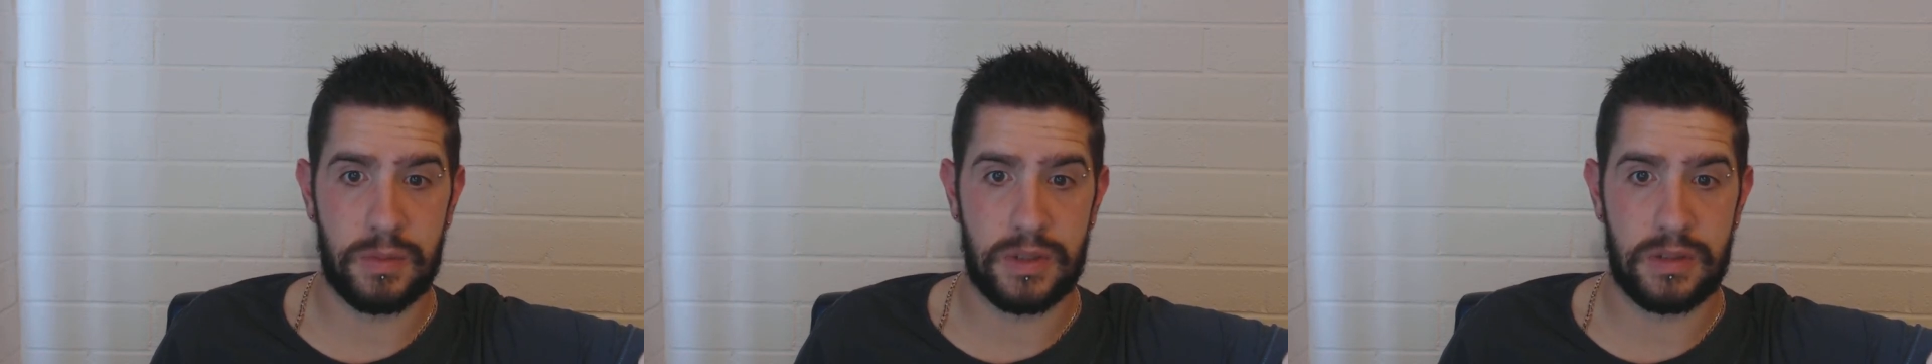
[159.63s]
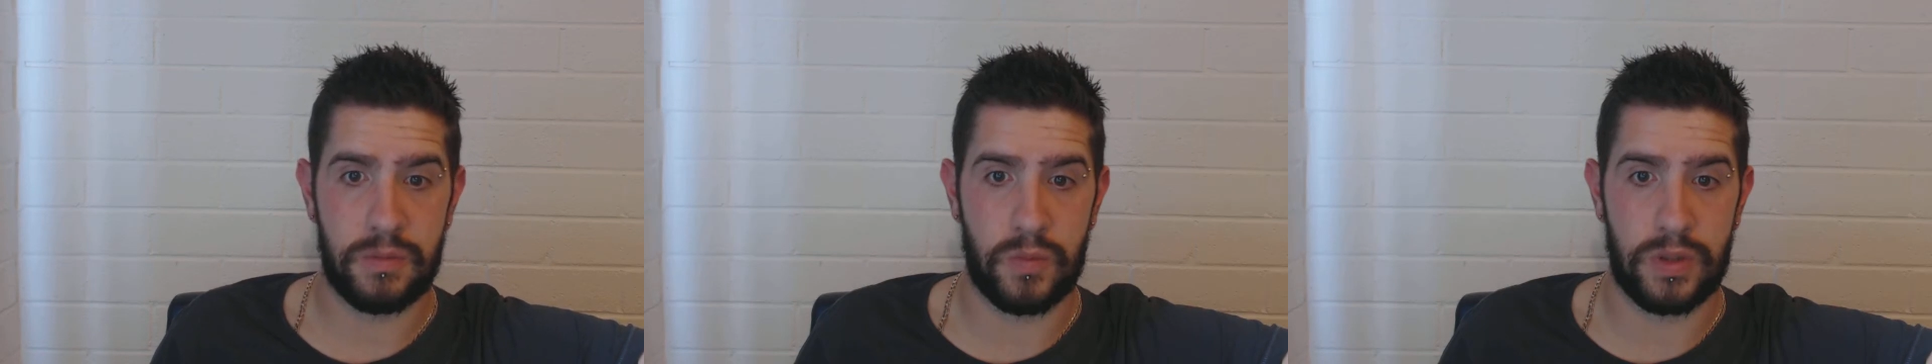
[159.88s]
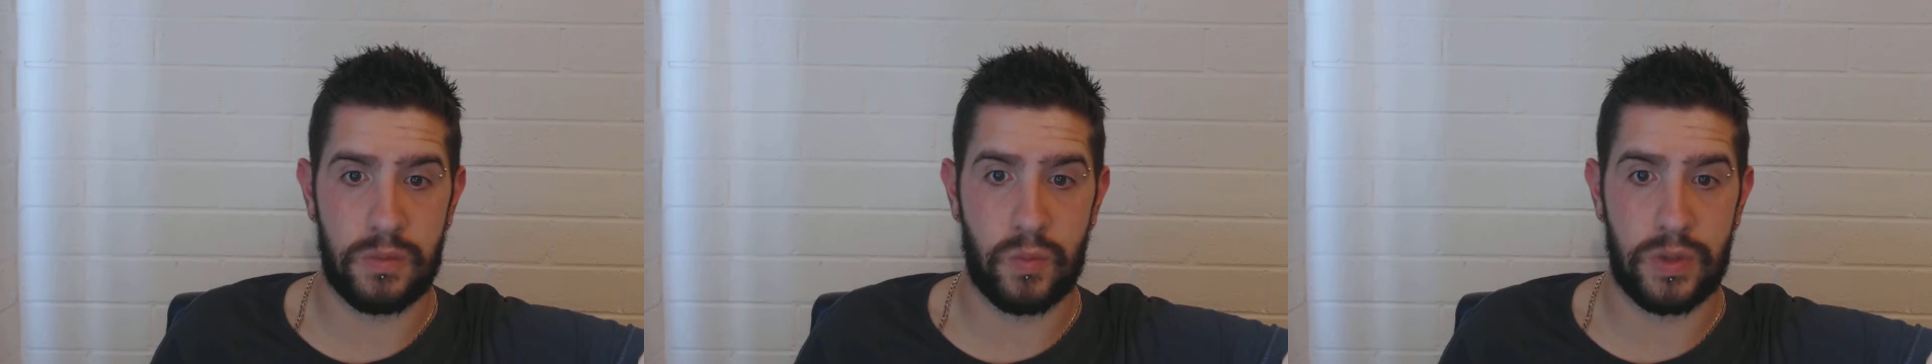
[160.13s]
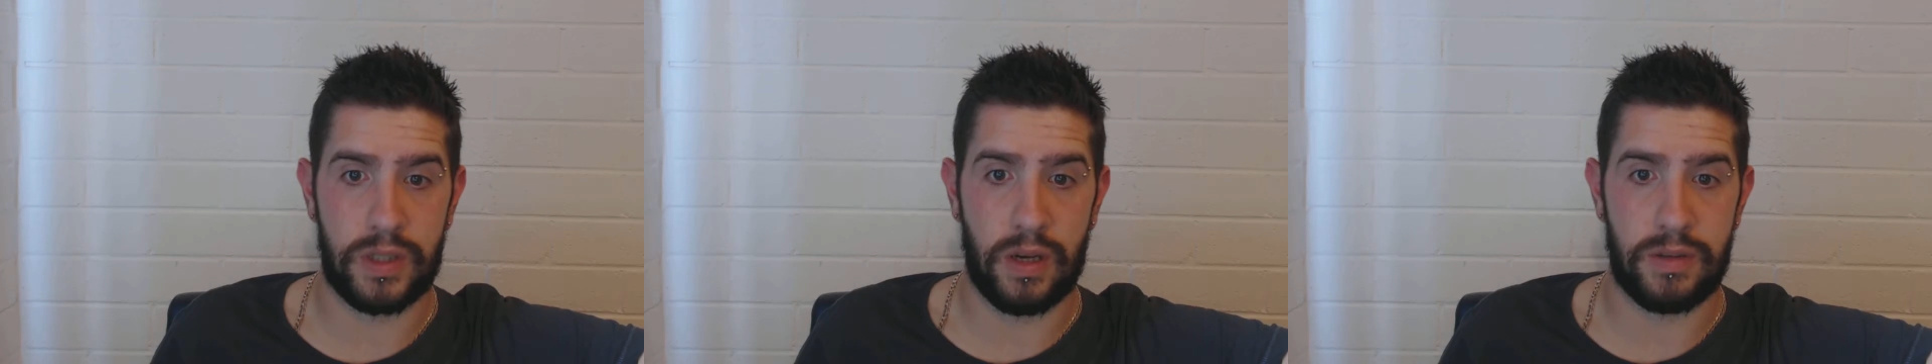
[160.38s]
would, would
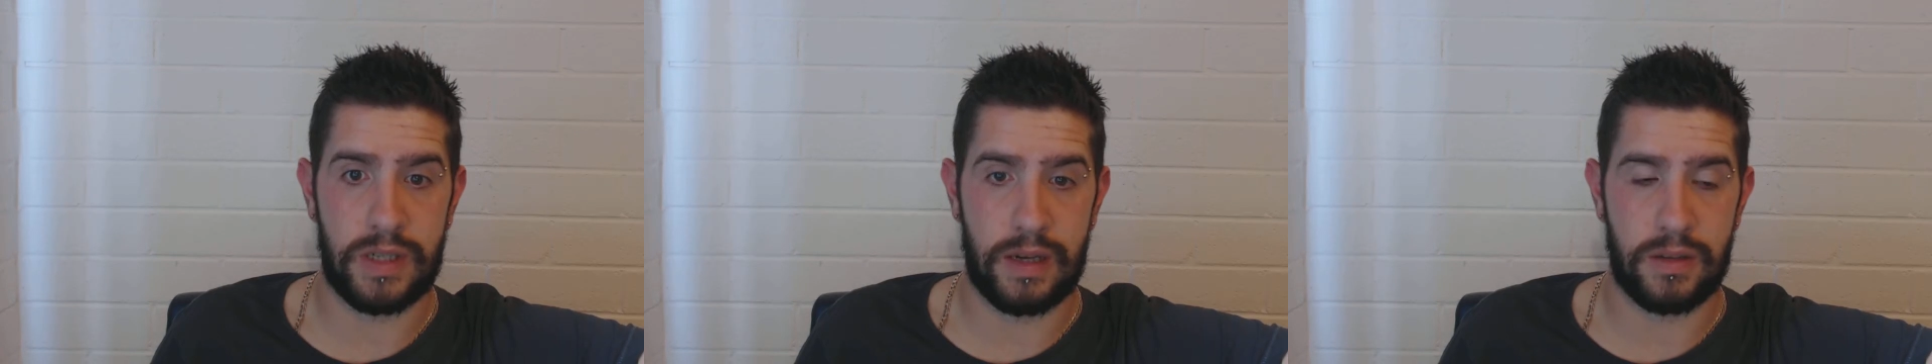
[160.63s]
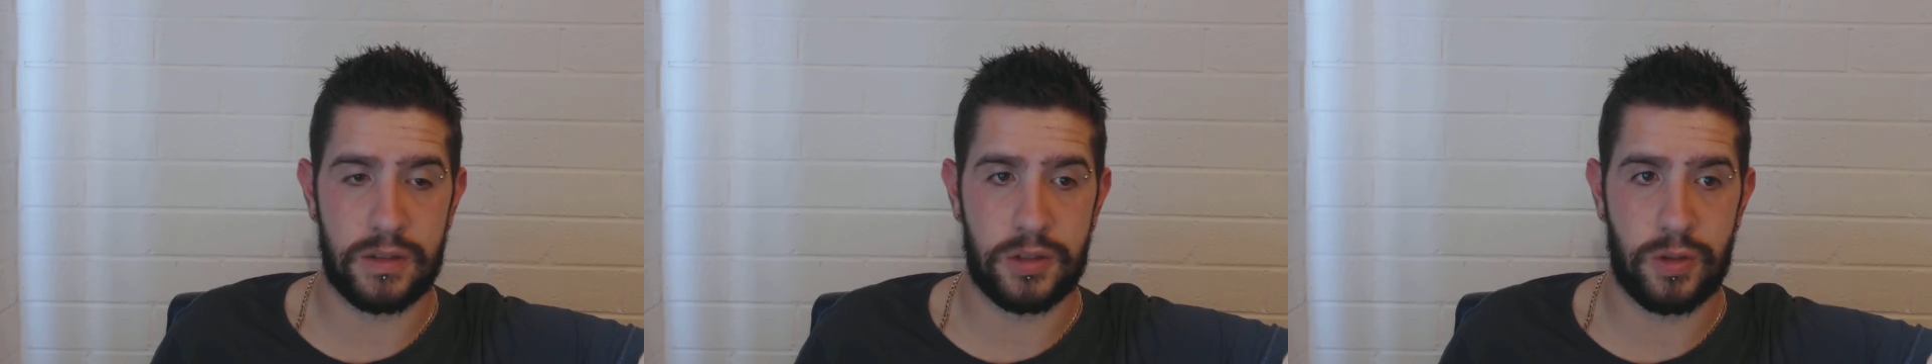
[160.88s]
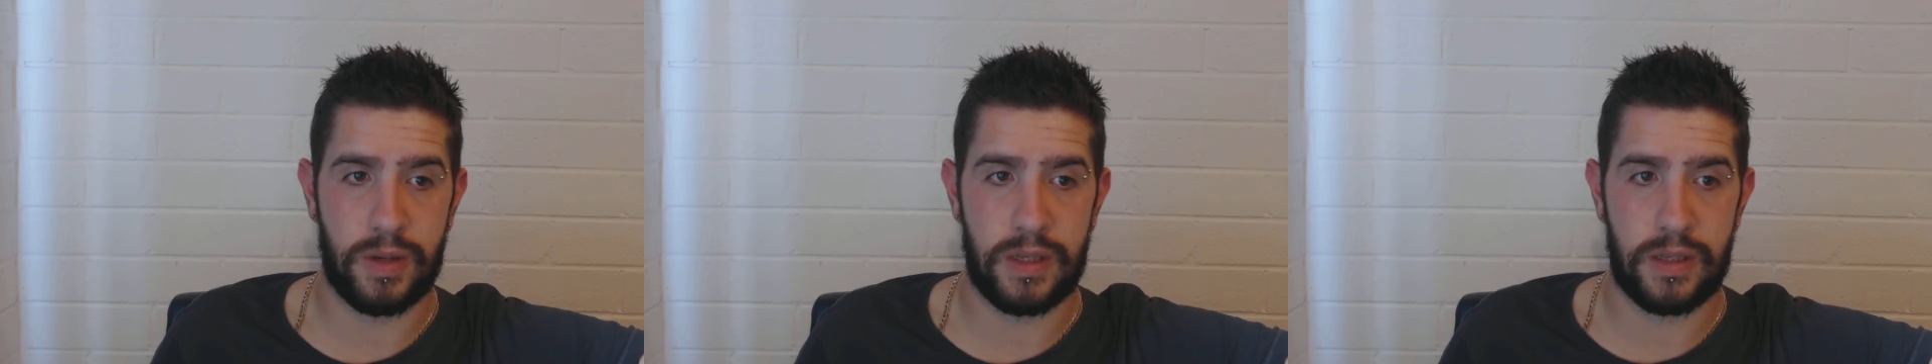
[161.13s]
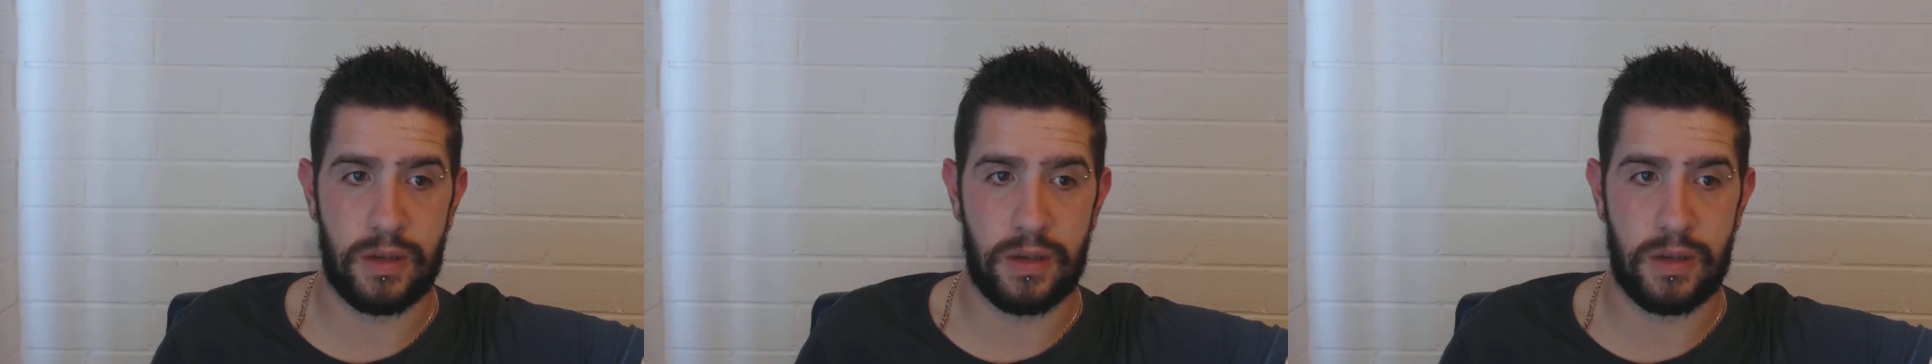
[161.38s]
would go down a treat.